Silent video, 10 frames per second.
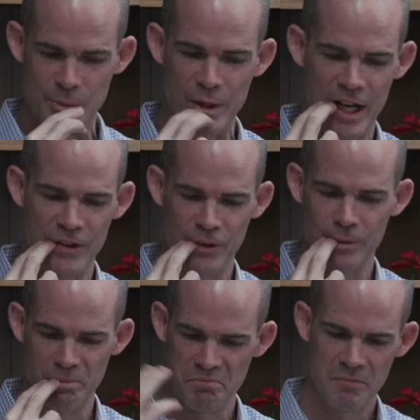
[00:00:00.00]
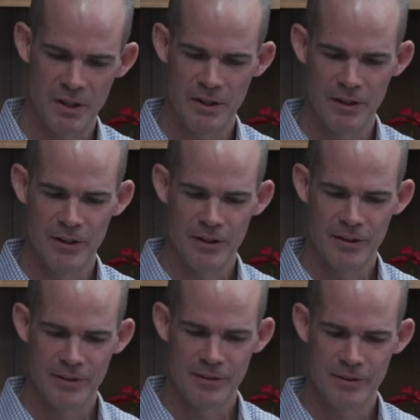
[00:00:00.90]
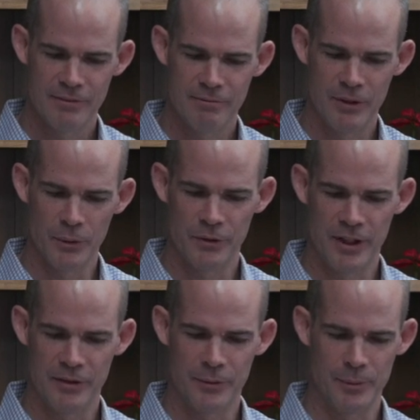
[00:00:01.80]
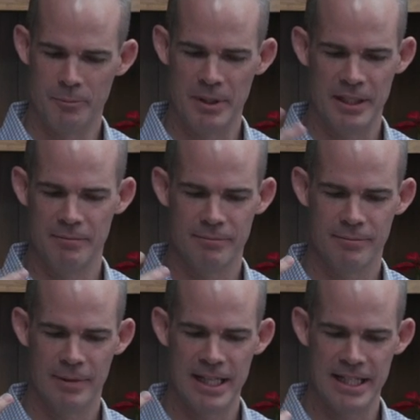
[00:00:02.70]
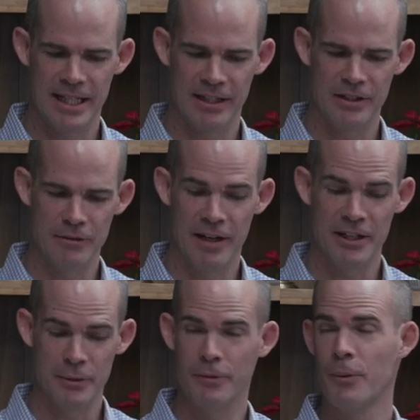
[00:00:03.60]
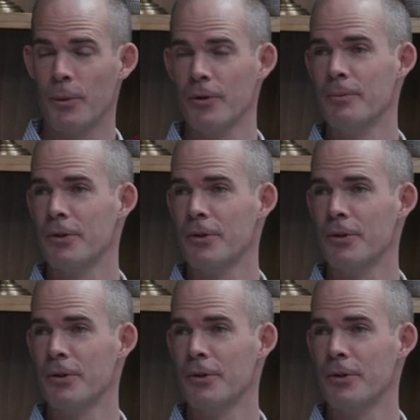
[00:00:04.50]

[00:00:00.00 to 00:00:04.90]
its protection. Those gifts would be anything that you value of the world,